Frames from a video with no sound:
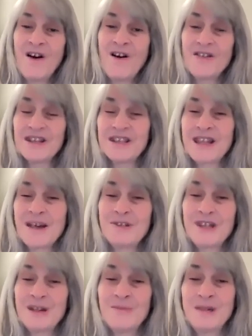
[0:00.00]
all the
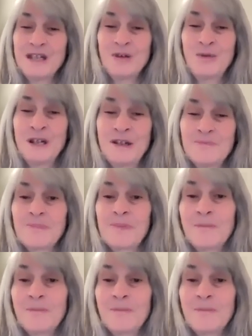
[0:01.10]
steps in between.